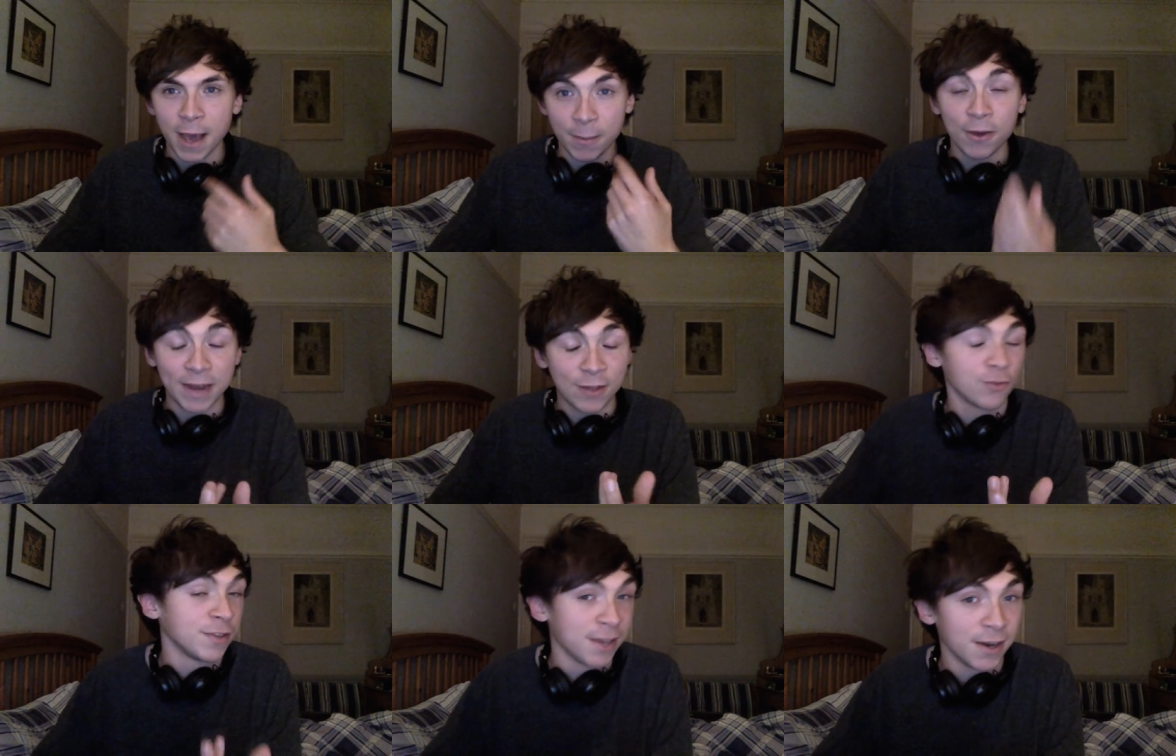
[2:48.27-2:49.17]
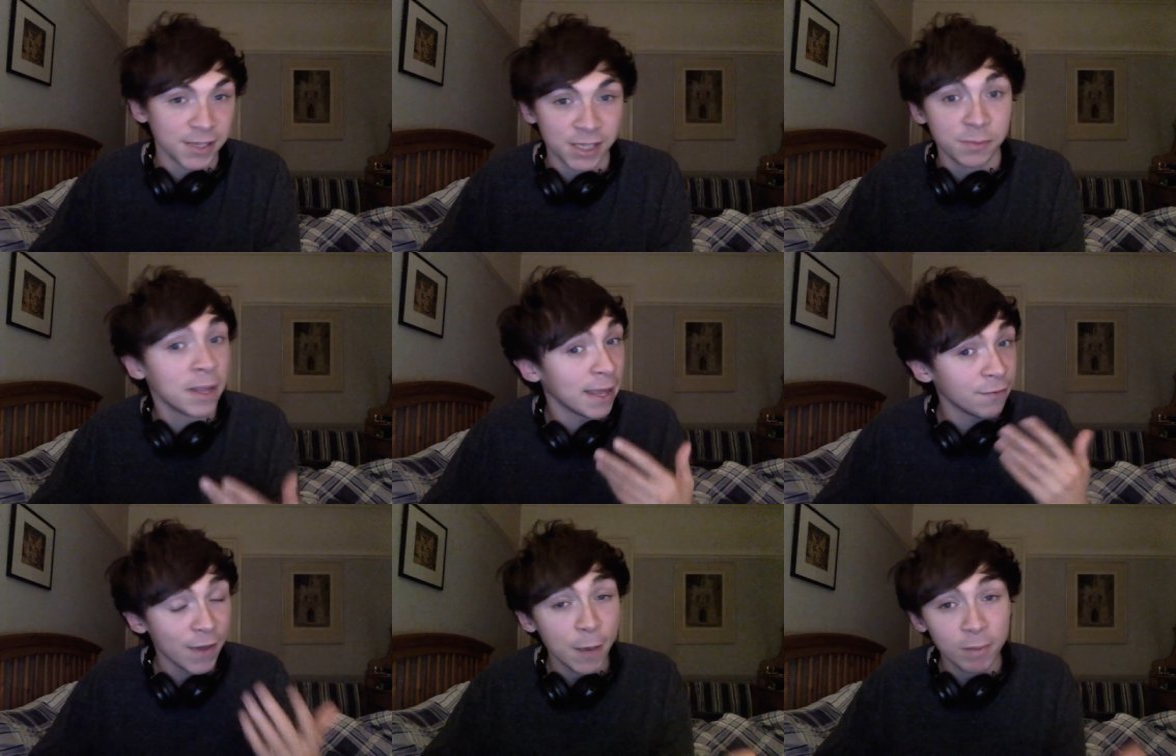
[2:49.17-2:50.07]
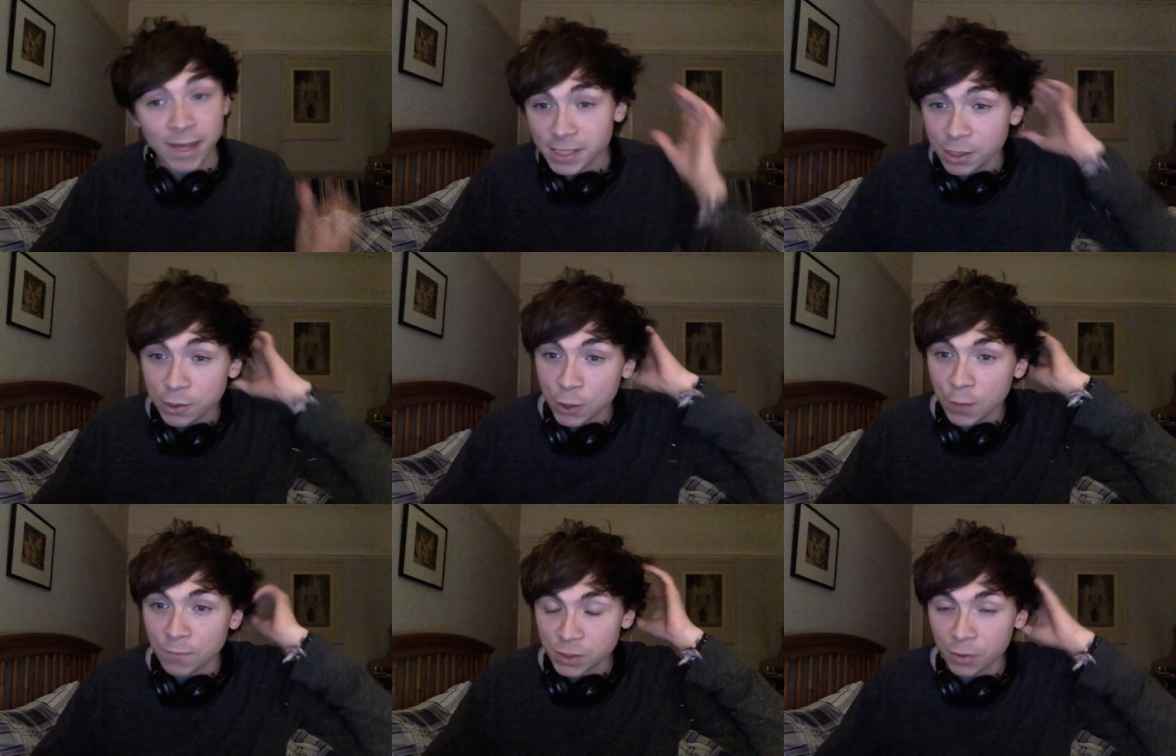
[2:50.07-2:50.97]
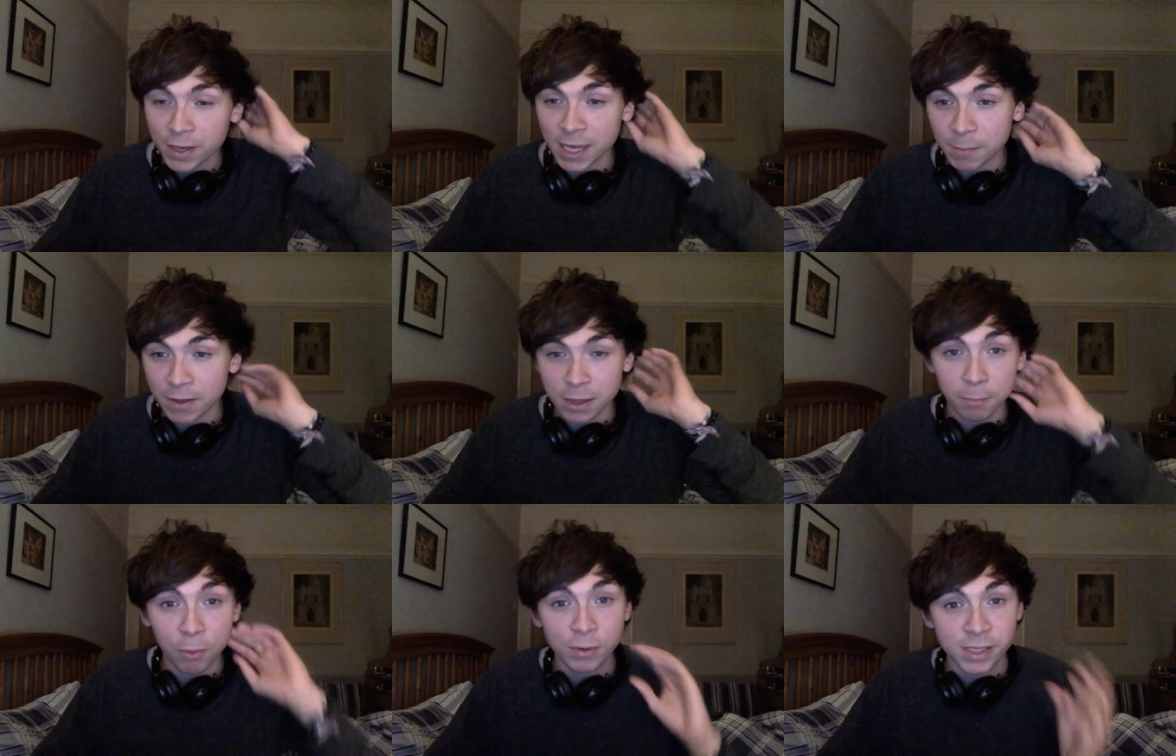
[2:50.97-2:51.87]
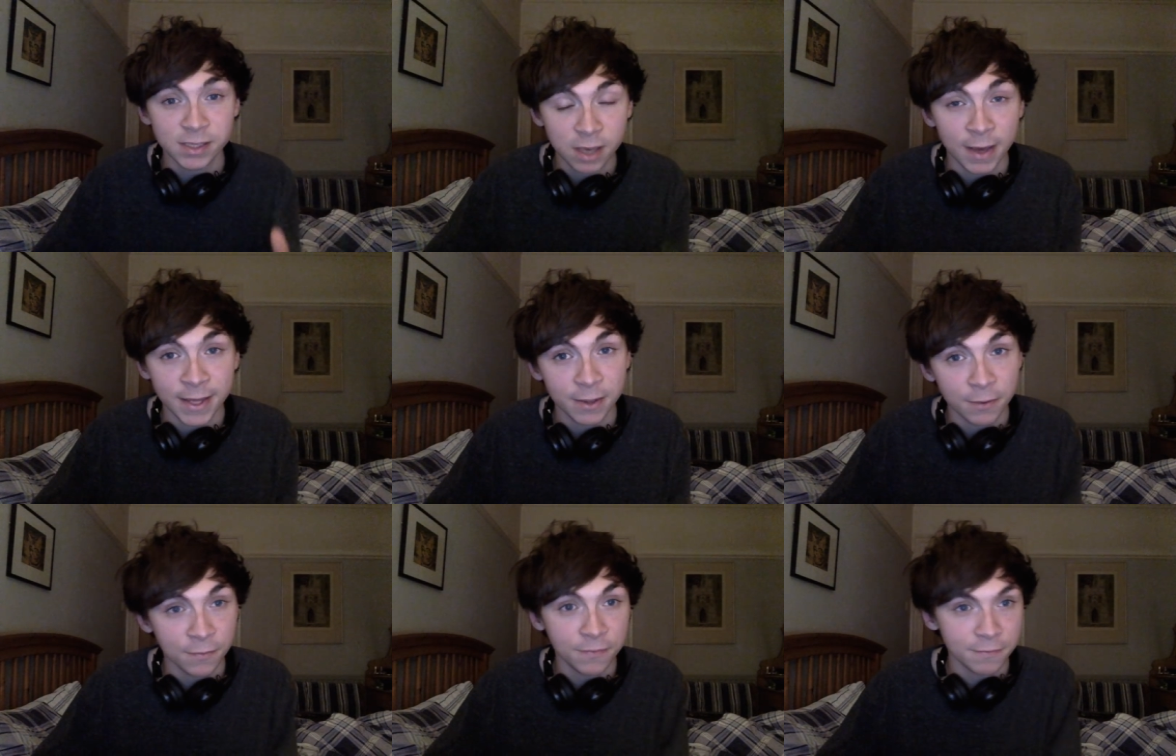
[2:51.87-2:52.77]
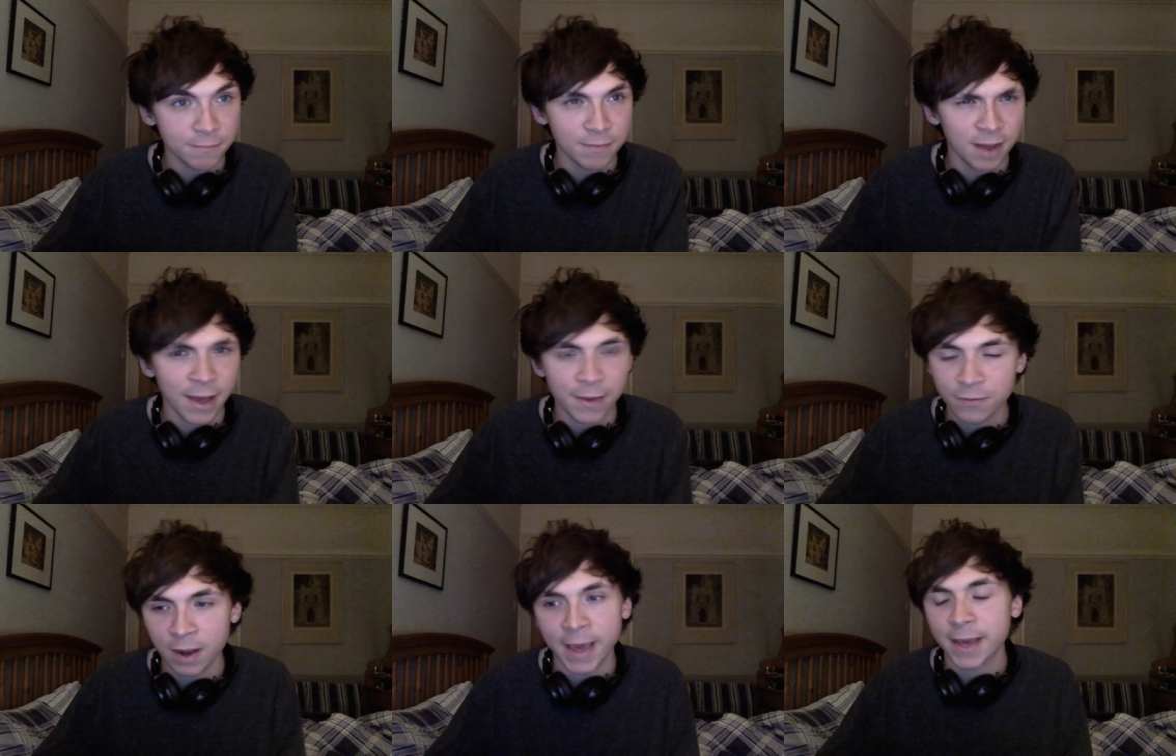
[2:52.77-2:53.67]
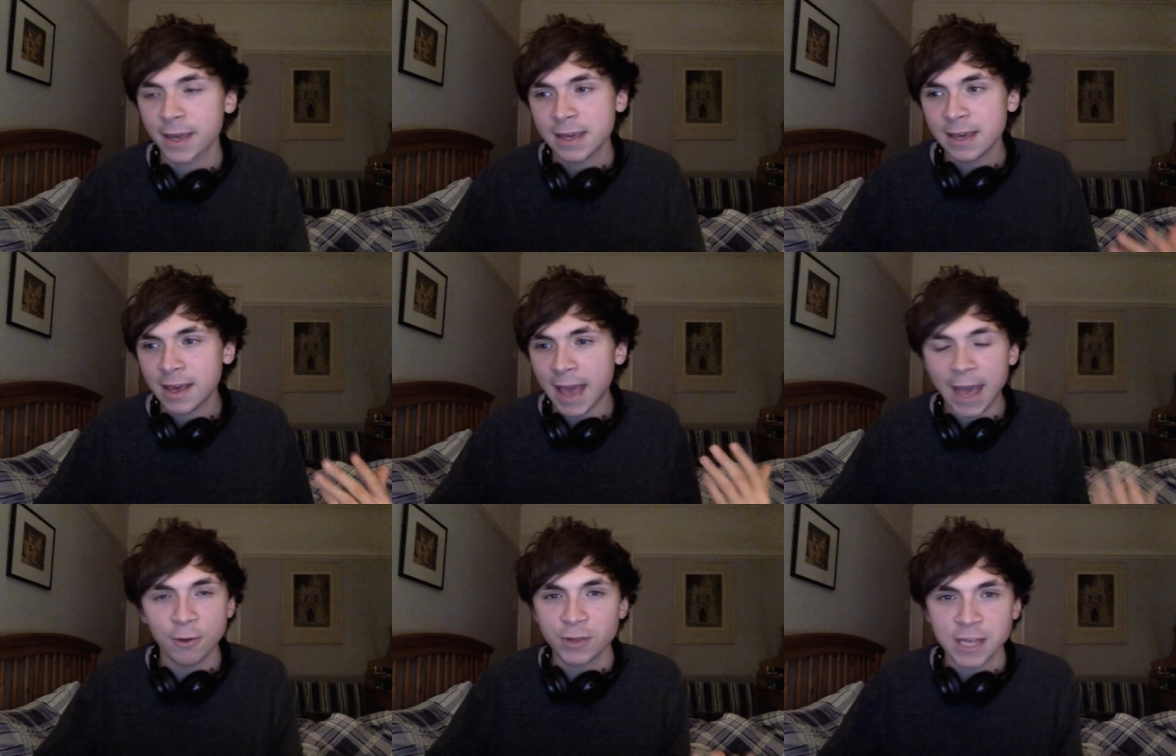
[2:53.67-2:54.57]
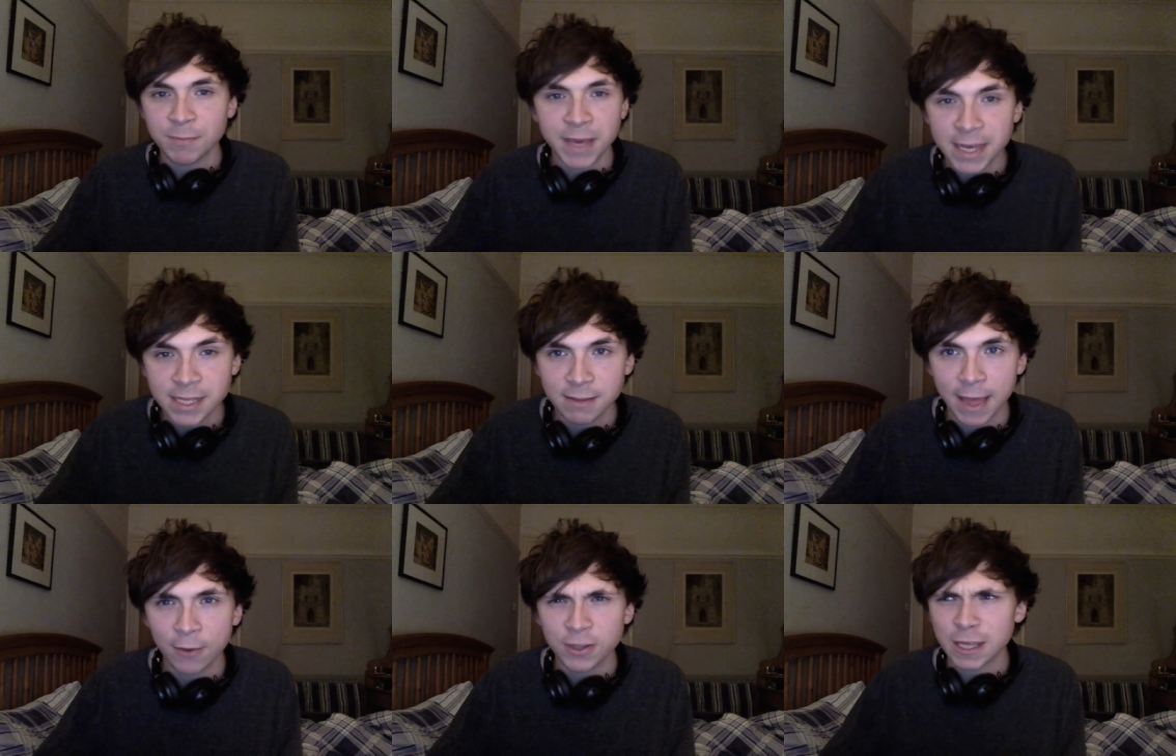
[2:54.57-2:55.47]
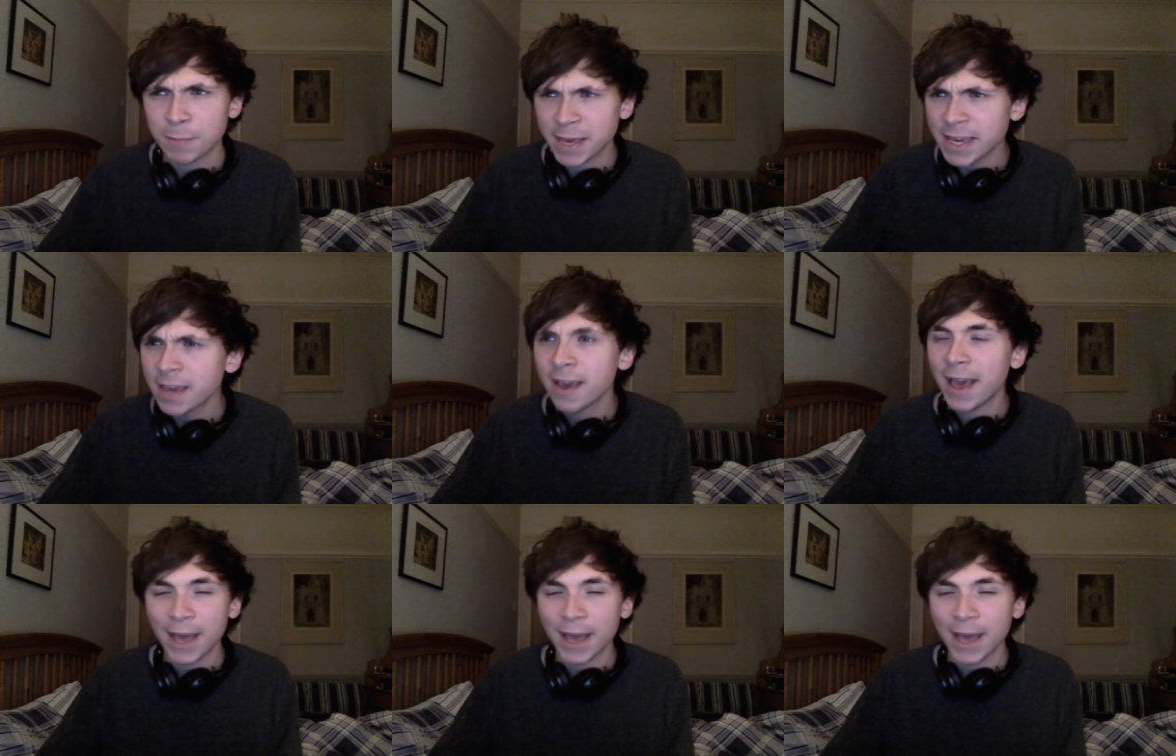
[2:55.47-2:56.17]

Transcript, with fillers: about natural disasters. And fair play to YouTube for talking about the important side of life, like LGP, LGP,